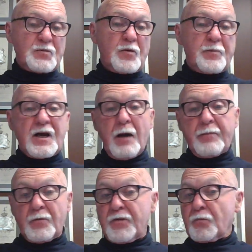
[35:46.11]
will be
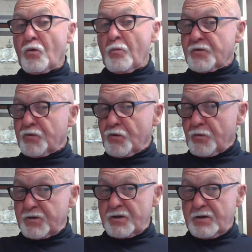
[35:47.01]
coming with the Roman
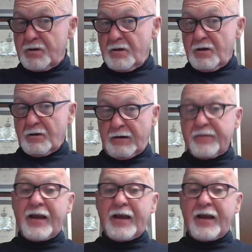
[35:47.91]
troops, right?